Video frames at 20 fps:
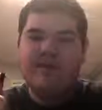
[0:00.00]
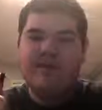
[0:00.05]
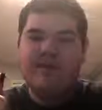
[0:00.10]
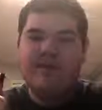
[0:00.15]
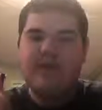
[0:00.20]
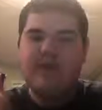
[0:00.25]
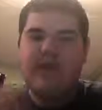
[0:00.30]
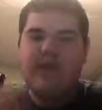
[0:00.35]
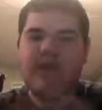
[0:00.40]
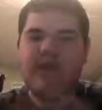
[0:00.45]

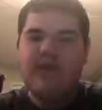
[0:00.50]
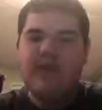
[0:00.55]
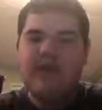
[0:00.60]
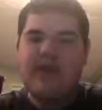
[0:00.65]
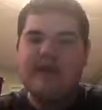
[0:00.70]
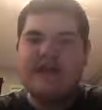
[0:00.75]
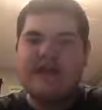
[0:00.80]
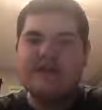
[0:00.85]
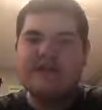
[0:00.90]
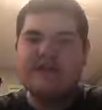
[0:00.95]

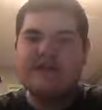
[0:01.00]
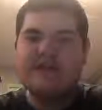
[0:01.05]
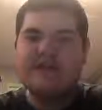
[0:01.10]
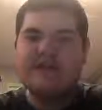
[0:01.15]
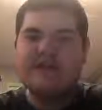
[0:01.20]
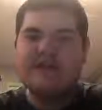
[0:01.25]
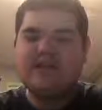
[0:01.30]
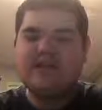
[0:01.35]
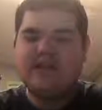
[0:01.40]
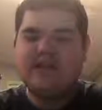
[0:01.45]
Otherwise,
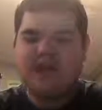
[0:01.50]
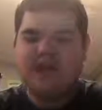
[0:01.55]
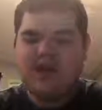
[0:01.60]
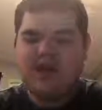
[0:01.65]
you know,